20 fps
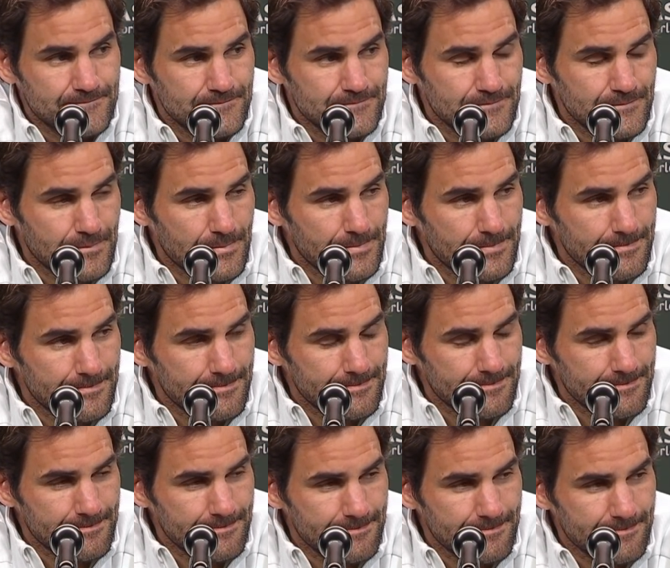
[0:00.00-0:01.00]
Roger,
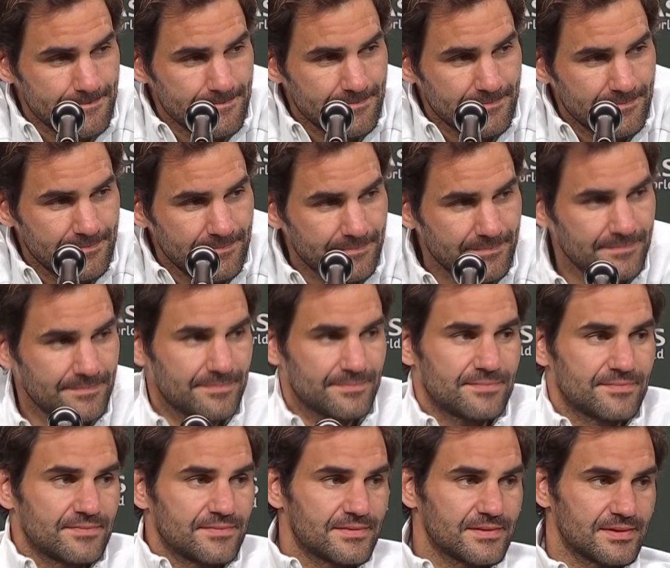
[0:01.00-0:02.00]

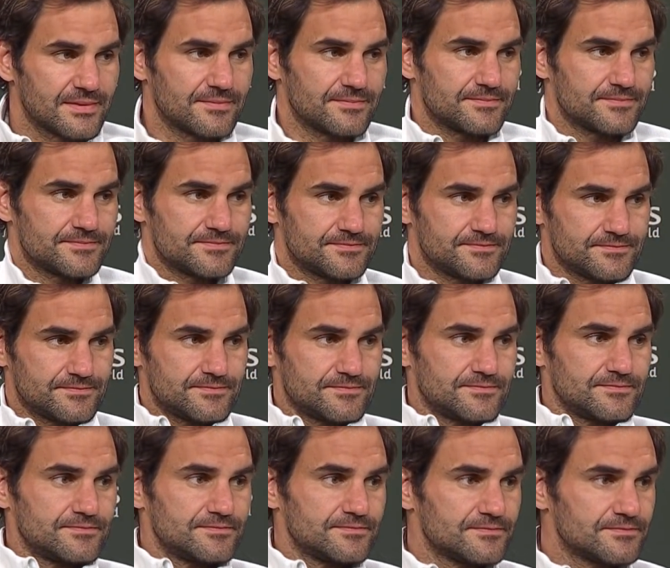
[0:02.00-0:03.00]
can you just talk about
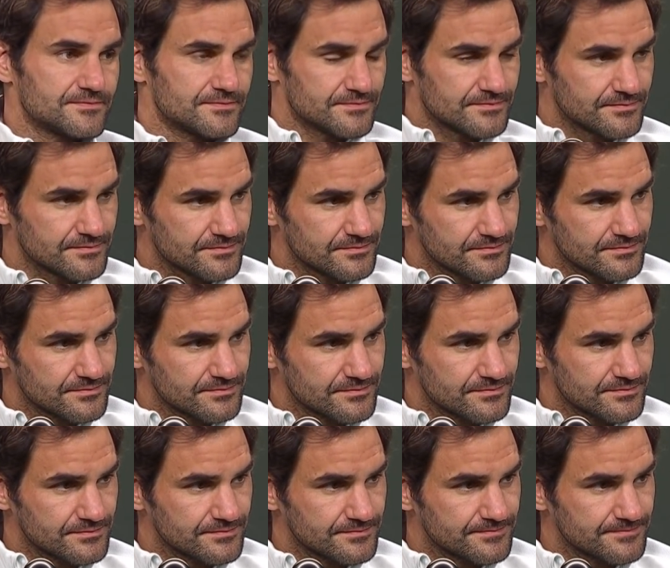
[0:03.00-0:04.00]
Borna's
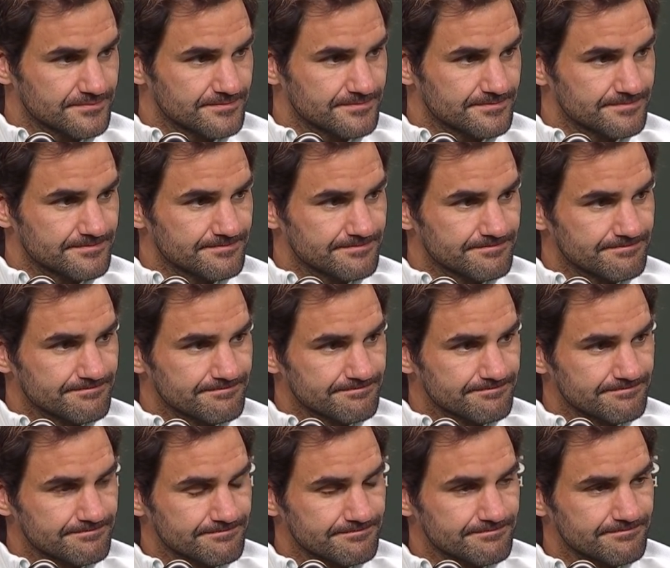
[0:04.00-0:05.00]
poise and maturity out
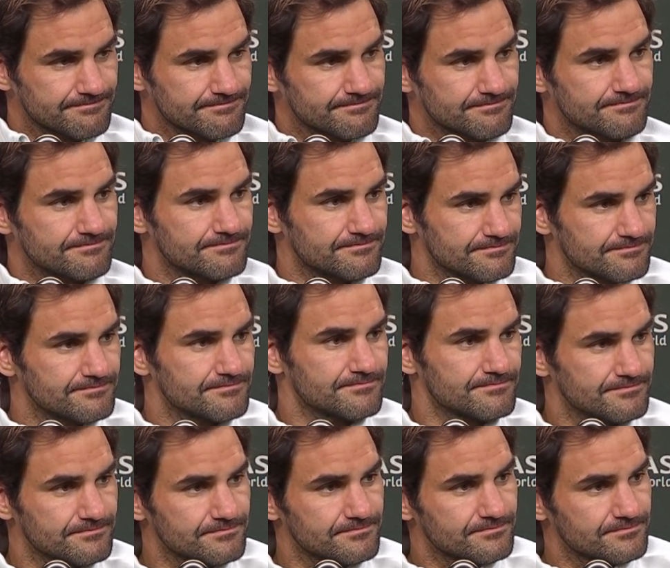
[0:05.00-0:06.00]
there? It just seemed like he
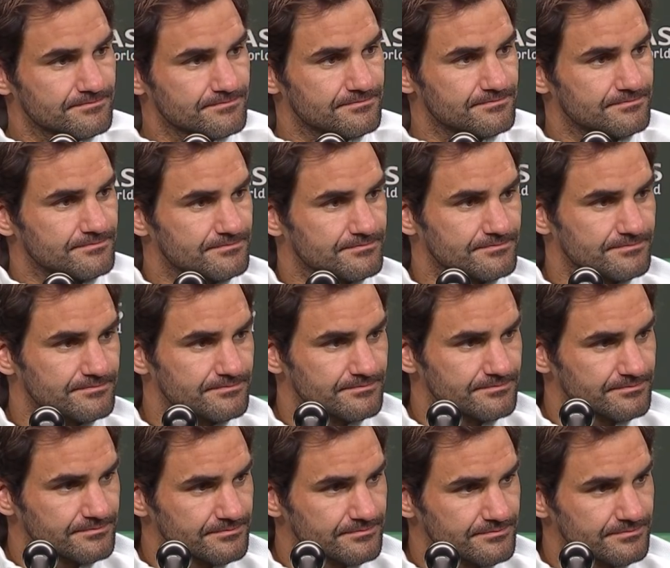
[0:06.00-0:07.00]
was
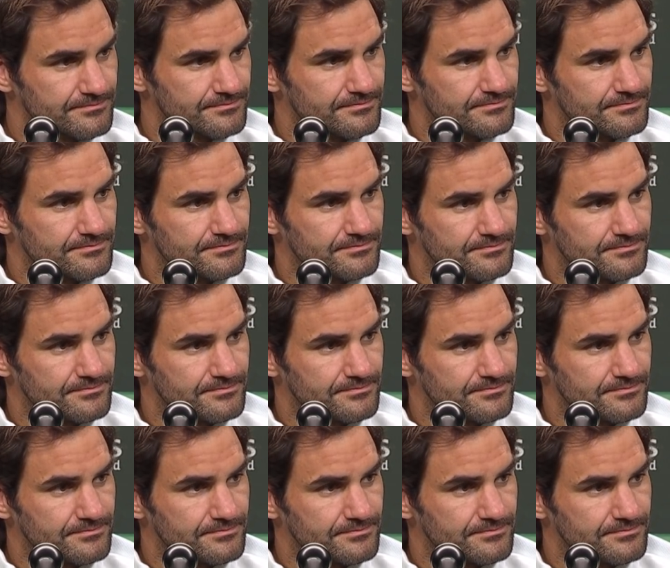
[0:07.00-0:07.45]
forcing you to hit.